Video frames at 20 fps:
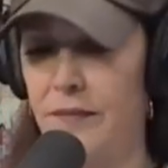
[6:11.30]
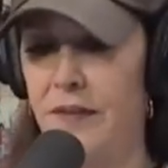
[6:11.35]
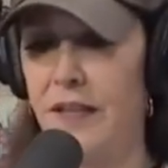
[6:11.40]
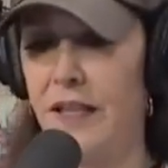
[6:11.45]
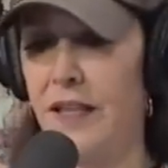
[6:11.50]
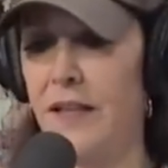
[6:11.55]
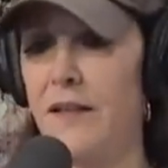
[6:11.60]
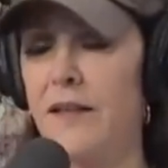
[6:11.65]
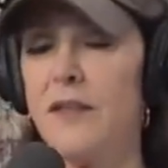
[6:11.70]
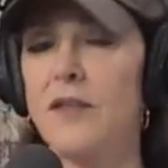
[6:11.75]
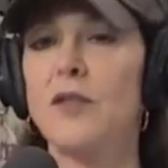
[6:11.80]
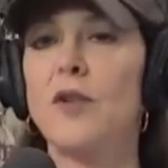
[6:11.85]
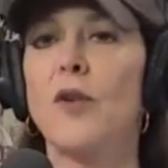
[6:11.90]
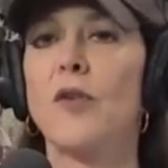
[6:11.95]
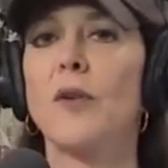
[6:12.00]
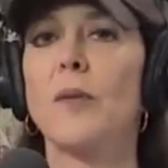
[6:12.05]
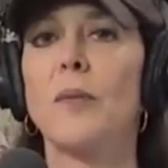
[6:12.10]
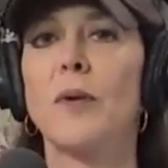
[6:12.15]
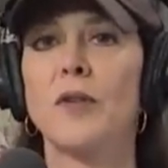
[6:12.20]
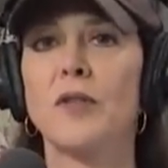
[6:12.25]
thing, as
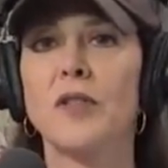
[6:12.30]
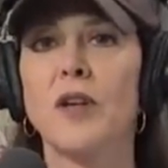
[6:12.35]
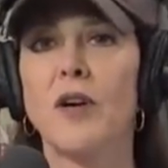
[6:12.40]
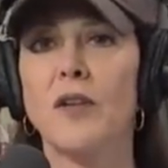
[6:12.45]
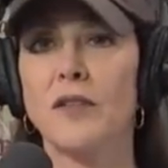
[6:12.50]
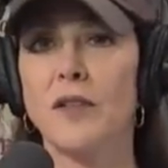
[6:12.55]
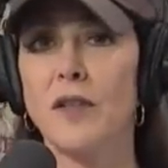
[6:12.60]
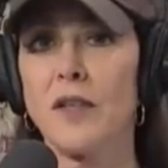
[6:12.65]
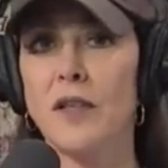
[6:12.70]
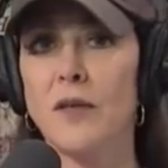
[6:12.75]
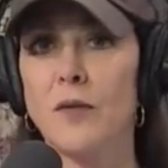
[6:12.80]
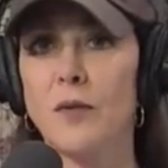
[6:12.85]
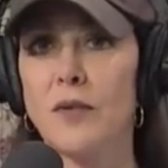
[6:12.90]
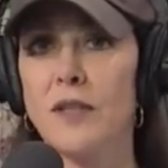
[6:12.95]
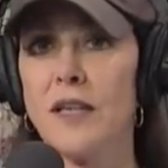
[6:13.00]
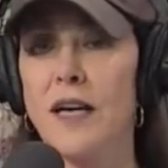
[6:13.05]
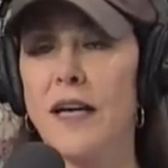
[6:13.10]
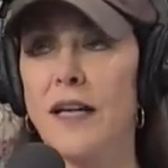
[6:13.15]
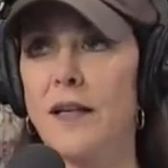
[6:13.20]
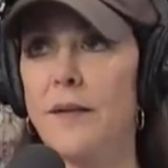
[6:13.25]
Charlie Pierce calls it. It
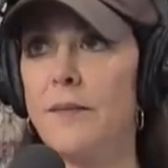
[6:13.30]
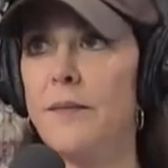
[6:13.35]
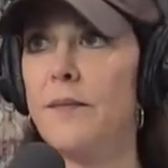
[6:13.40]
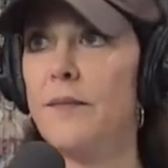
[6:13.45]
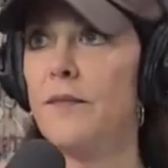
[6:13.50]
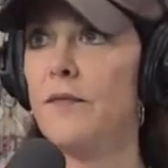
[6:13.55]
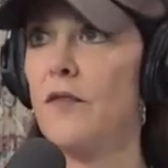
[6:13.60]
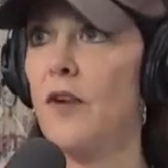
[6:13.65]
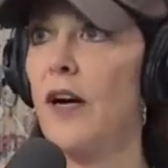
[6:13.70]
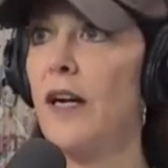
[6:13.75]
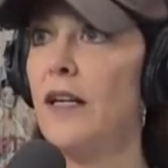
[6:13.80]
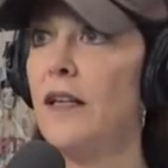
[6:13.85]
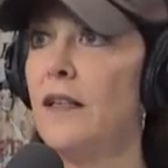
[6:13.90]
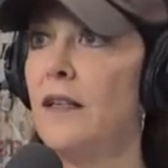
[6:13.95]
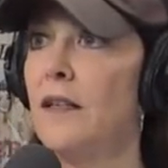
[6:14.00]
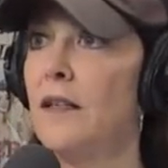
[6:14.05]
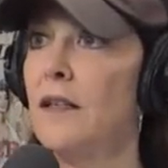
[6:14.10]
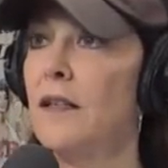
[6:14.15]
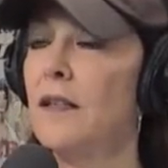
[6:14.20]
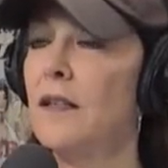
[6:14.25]
was kind of right.
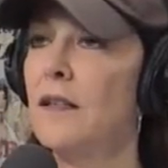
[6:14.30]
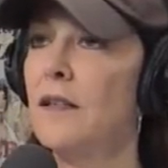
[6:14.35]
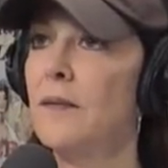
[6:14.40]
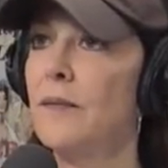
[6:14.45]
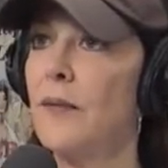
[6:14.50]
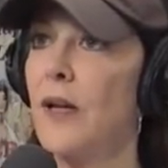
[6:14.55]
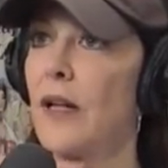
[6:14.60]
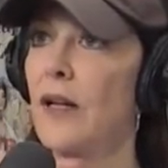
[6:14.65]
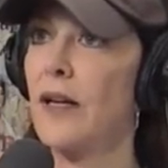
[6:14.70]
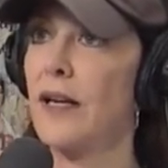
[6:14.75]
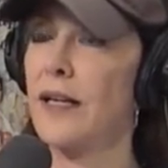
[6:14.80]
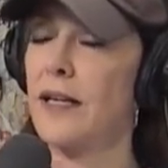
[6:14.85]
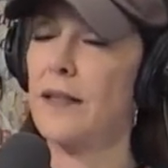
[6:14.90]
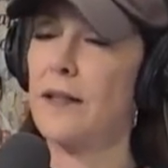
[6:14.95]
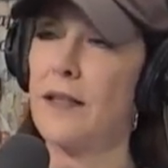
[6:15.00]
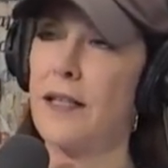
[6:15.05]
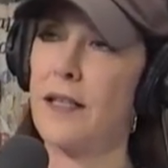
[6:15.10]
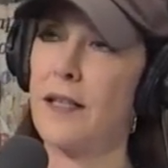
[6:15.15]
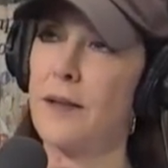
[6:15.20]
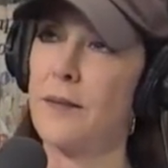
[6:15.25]
Yeah. That like
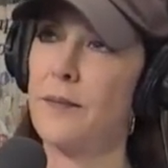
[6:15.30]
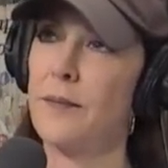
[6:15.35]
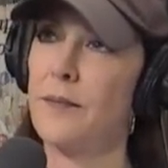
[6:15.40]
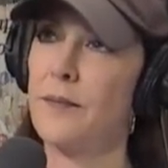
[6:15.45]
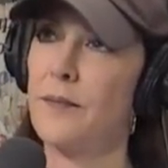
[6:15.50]
like a